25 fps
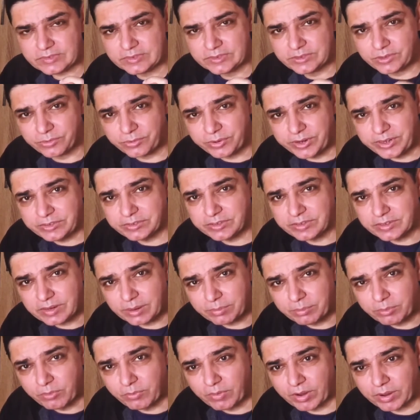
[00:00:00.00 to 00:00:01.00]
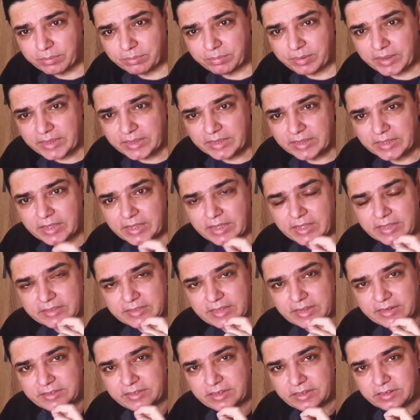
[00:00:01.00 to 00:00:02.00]
the reason number one being
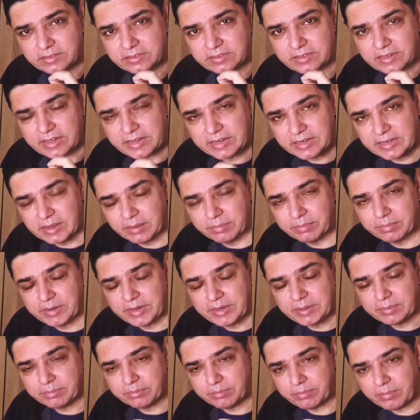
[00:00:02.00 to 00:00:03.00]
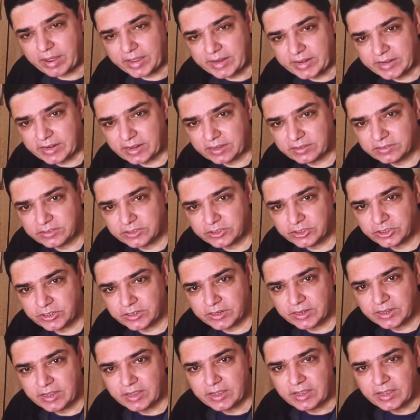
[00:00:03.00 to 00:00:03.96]
that there is incomplete myelinization